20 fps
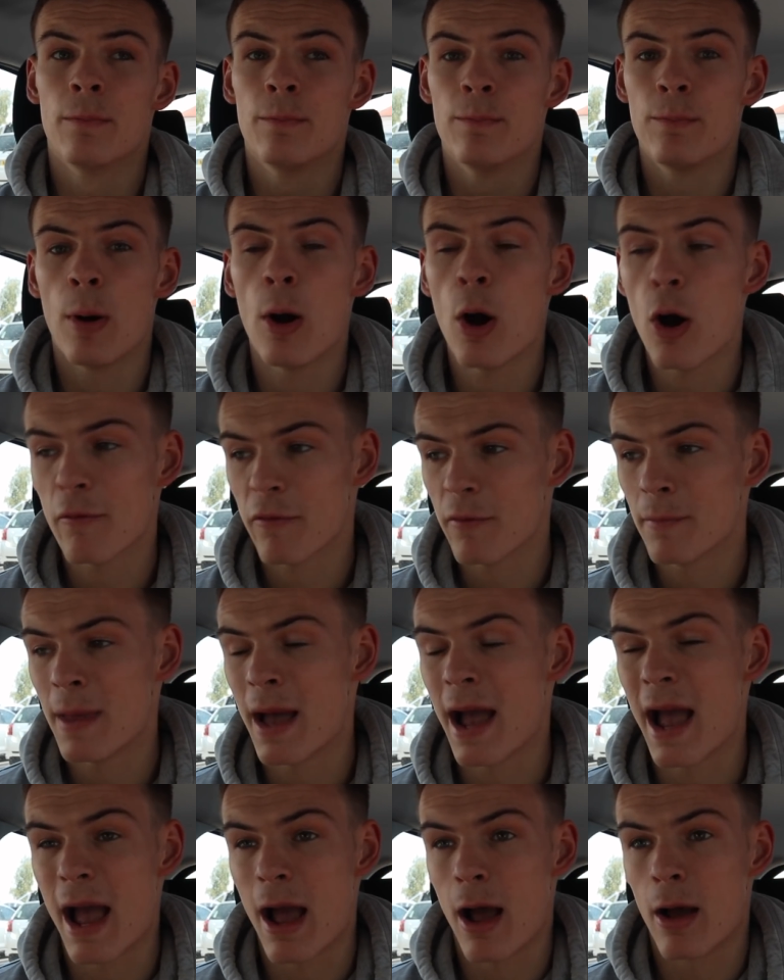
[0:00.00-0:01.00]
Apart from
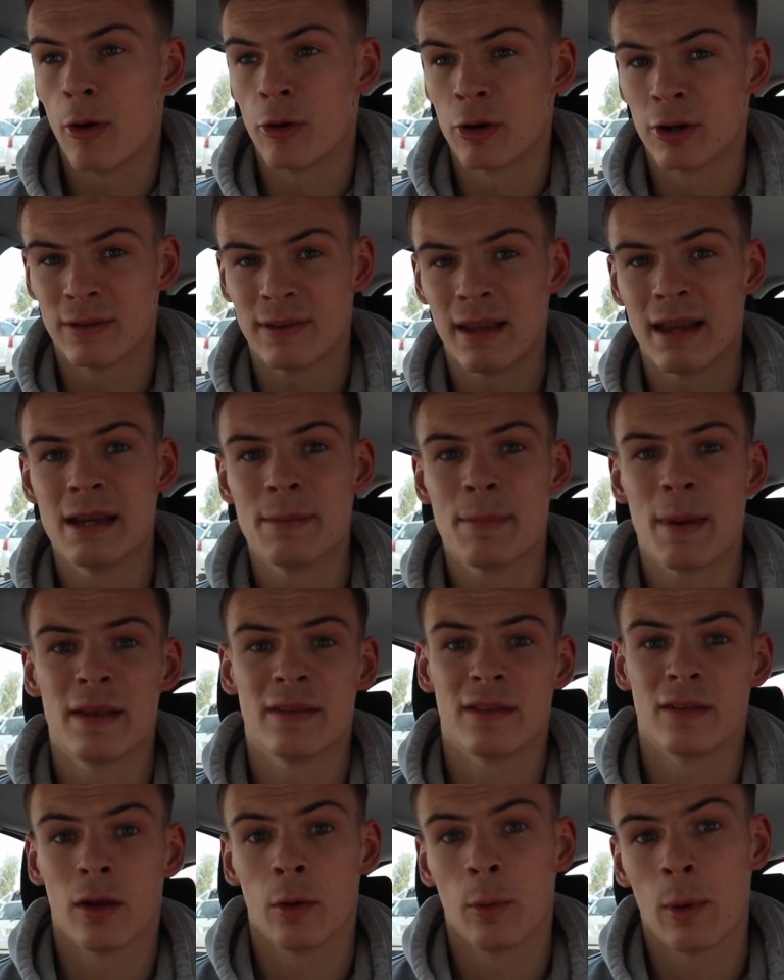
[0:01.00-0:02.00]
that, on a daily
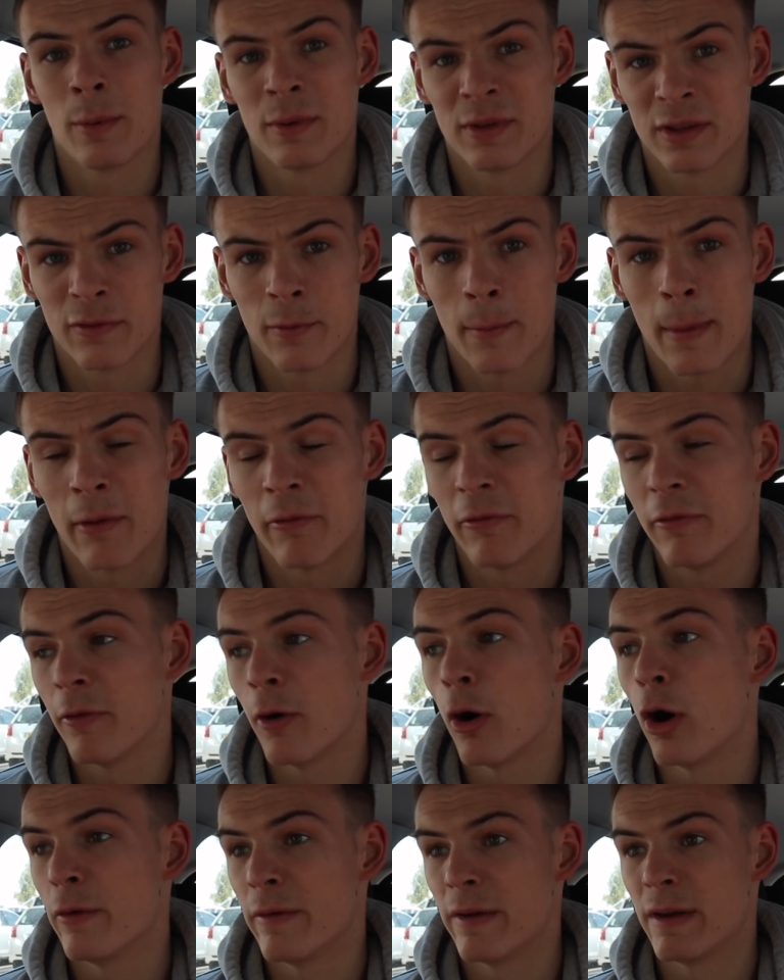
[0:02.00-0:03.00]
basis, I weighed myself about
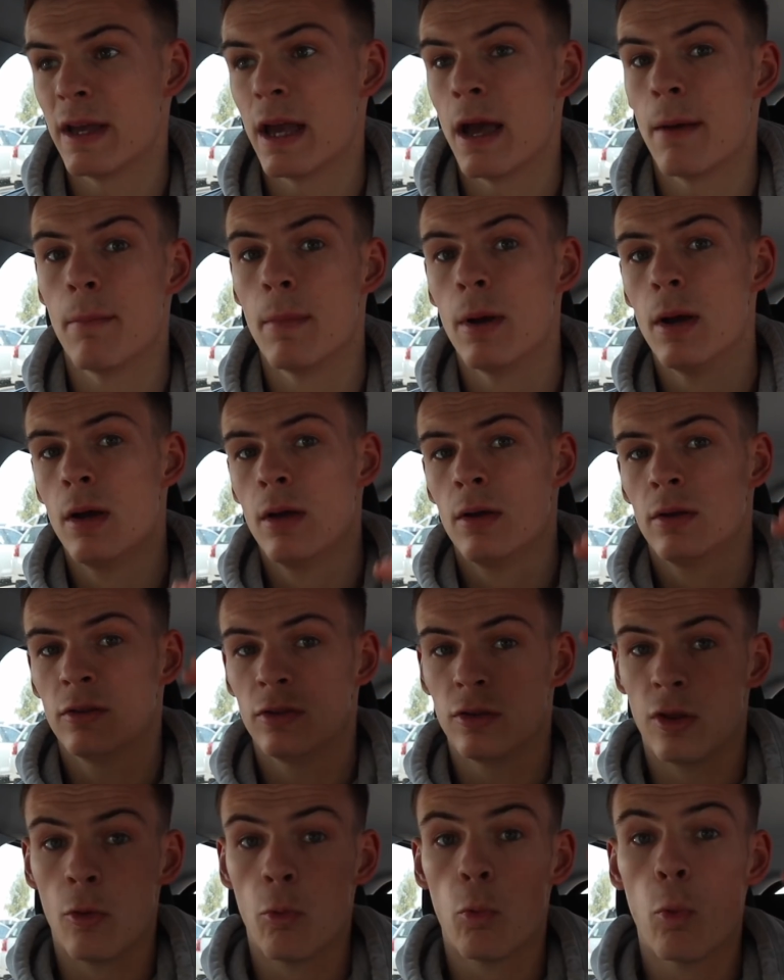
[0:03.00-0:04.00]
5 a.m,
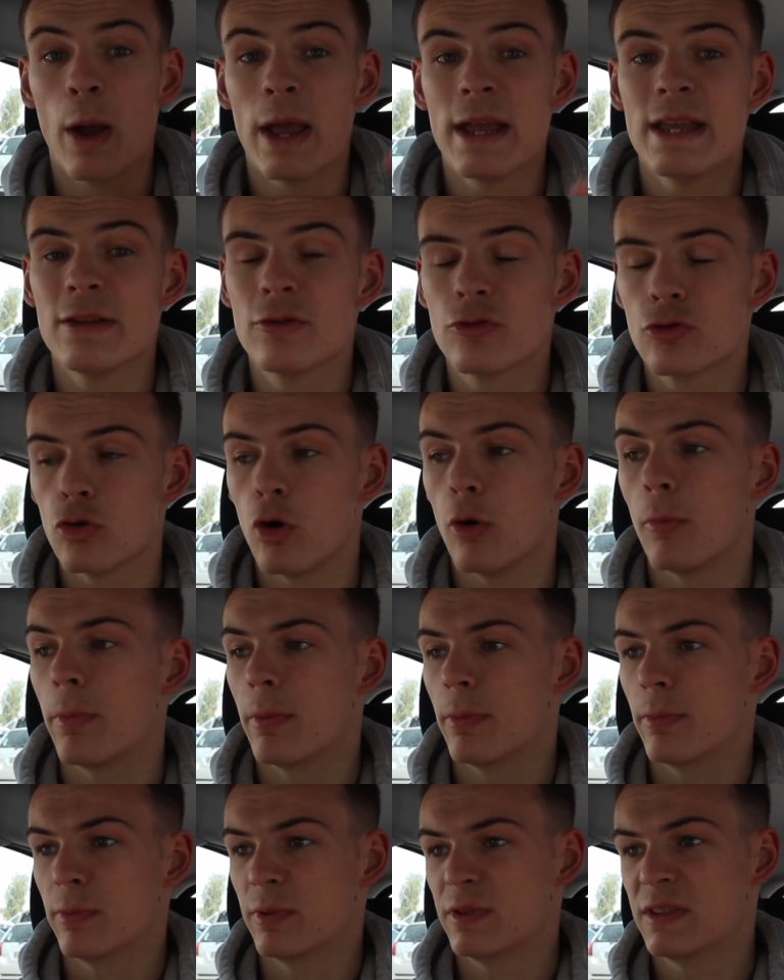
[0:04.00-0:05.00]
so the weight
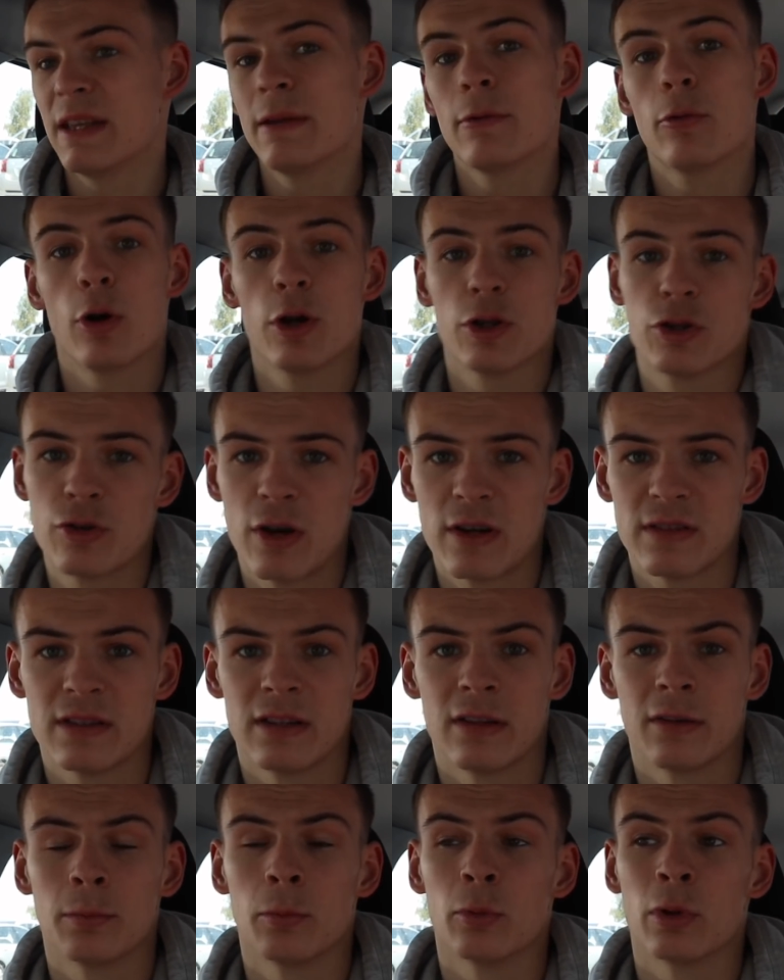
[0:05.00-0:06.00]
drop seemed quite
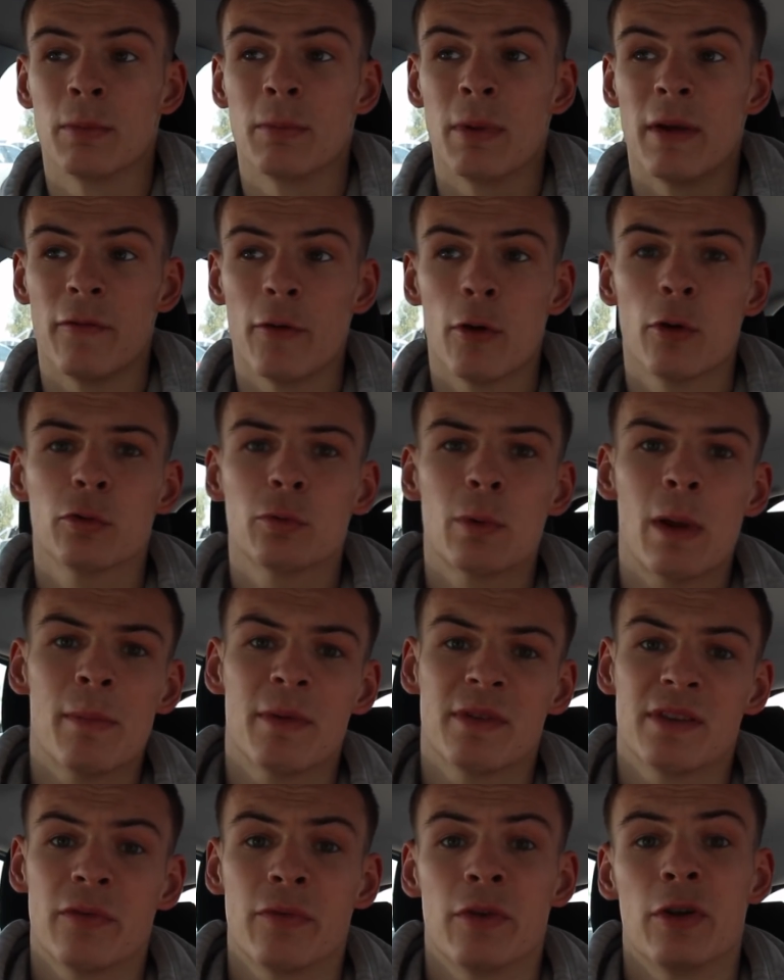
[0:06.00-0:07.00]
drastic this morning, but if I was weighing
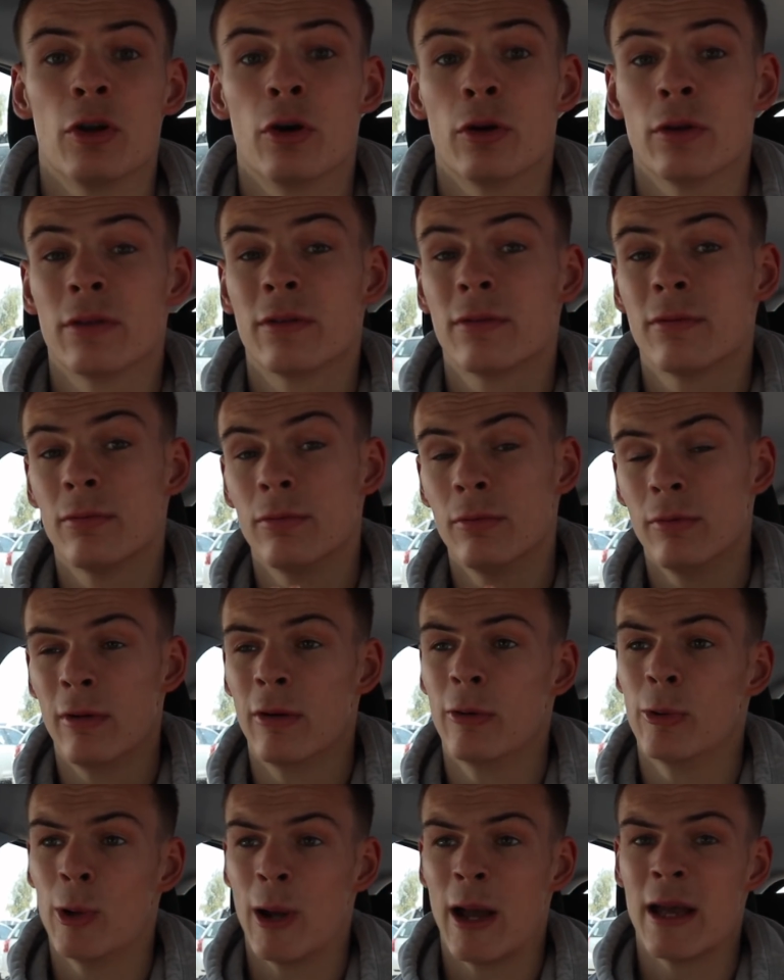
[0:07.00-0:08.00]
myself at
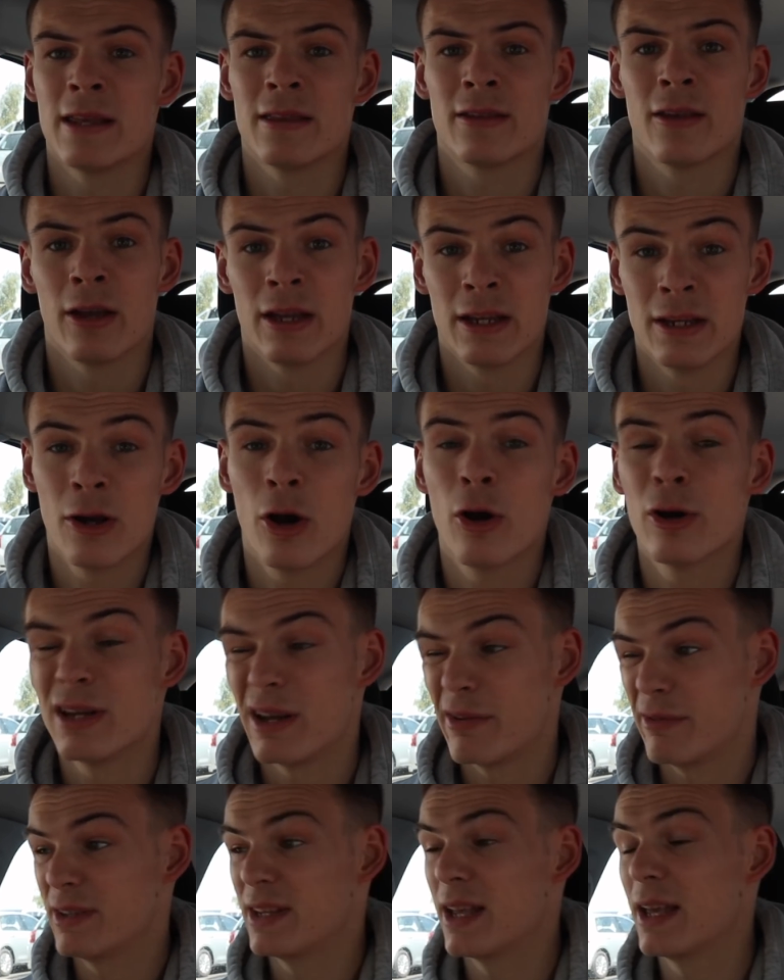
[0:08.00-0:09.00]
8:39
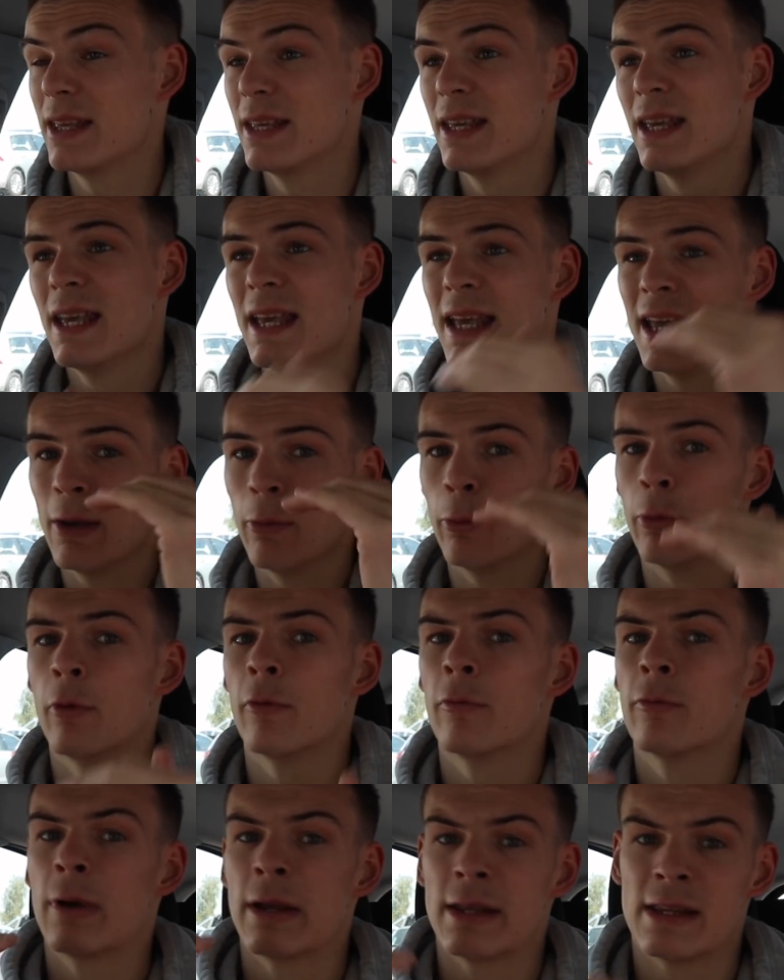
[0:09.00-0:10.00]
every day, it would
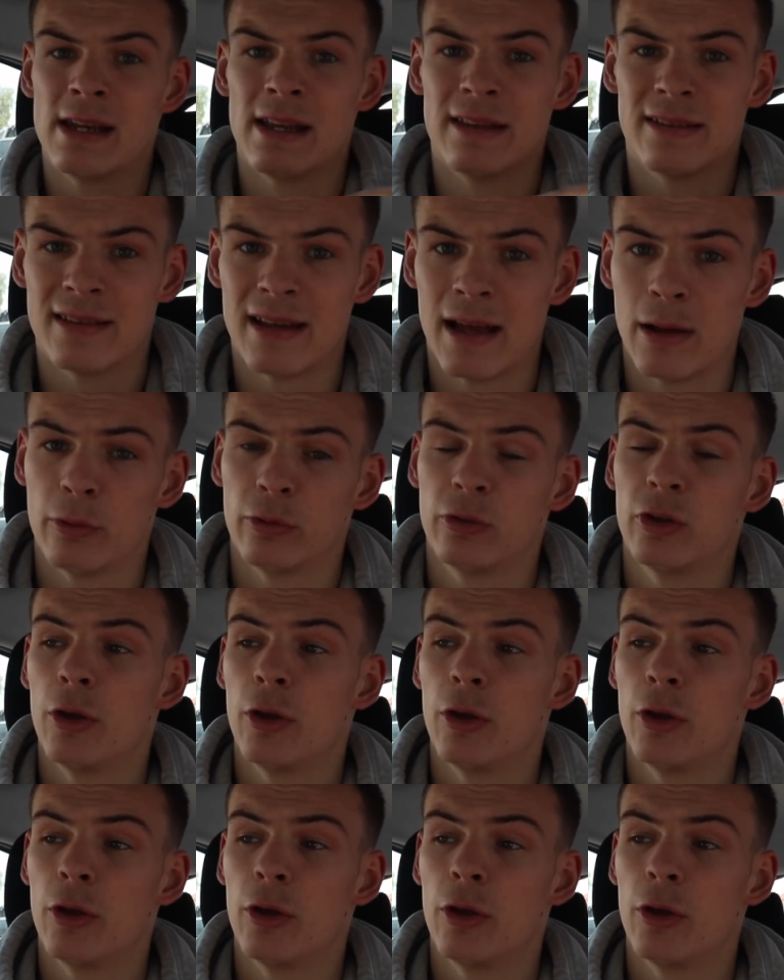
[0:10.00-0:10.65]
have regulated out.